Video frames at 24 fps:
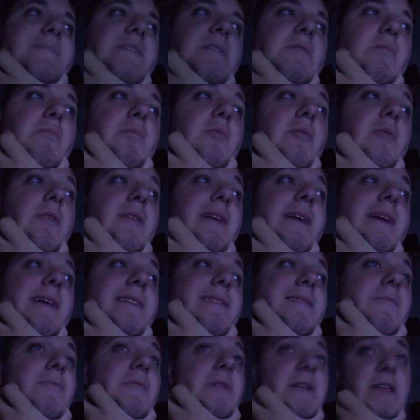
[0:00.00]
reportedly had
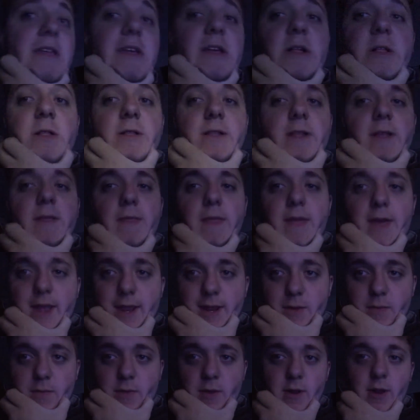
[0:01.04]
someone killed and
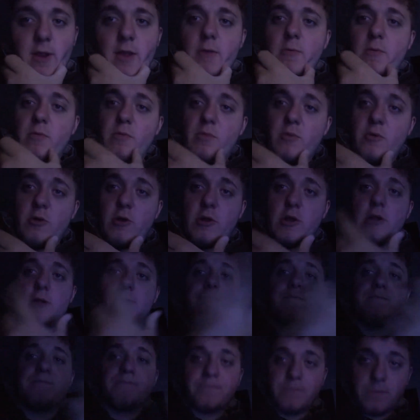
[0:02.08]
lied about it, a reporter.
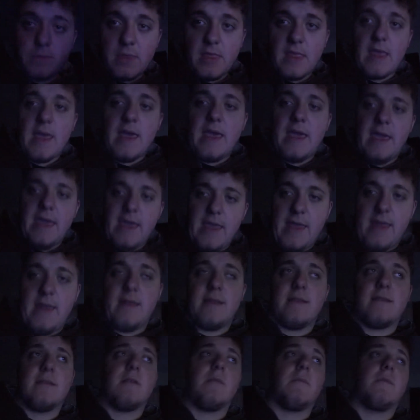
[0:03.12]

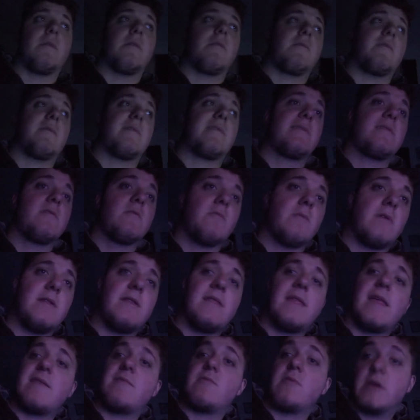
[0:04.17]
And WWE still went.
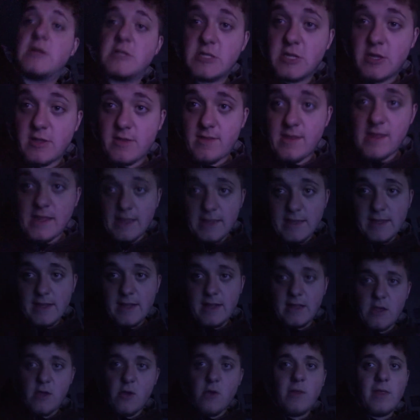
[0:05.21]
That's why John Cena
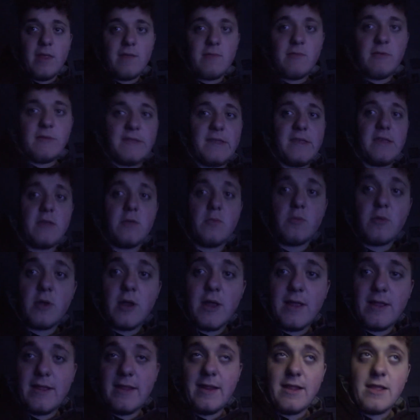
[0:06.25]
didn't go, and that's why Daniel
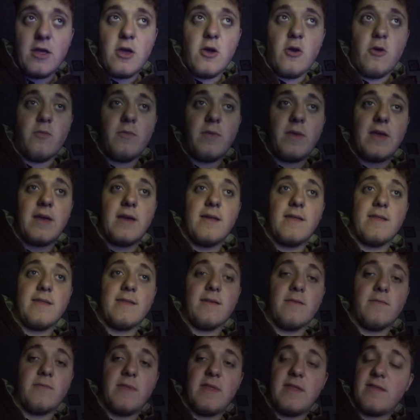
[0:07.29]
Bryan didn't go because
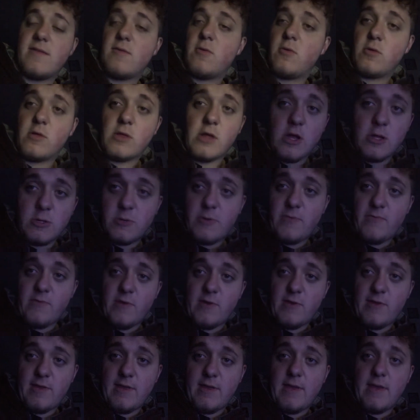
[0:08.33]
of this whole
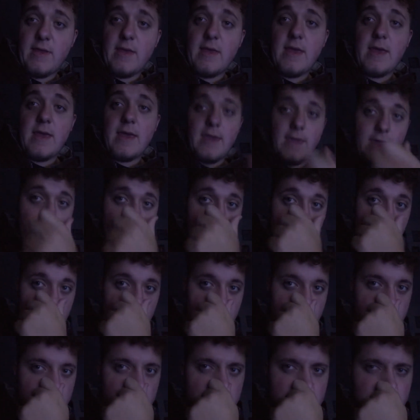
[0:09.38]
controversy. And
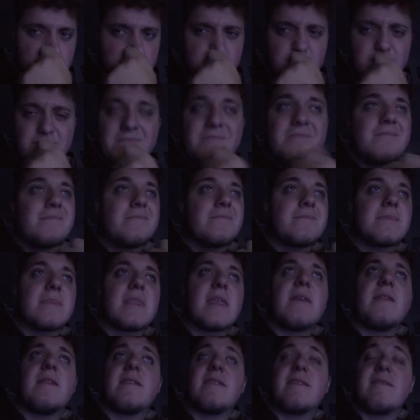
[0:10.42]

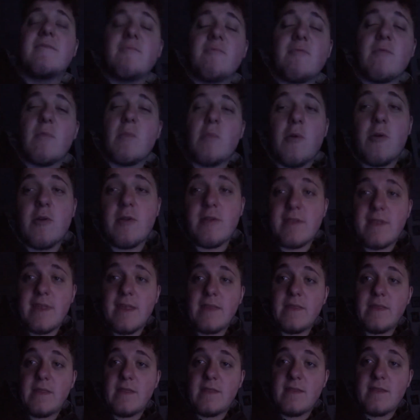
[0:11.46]
it was even reported
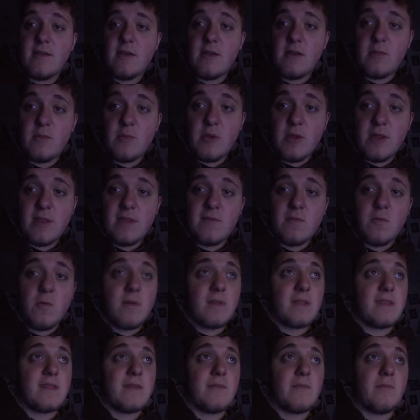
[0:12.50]
saying the Saudi prince
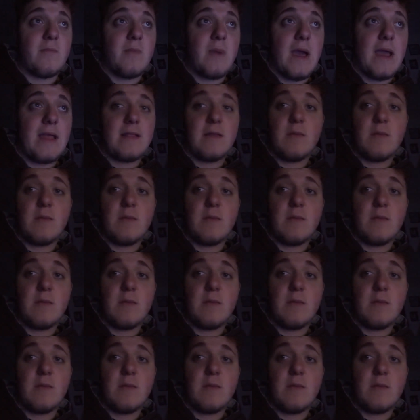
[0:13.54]
wants to buy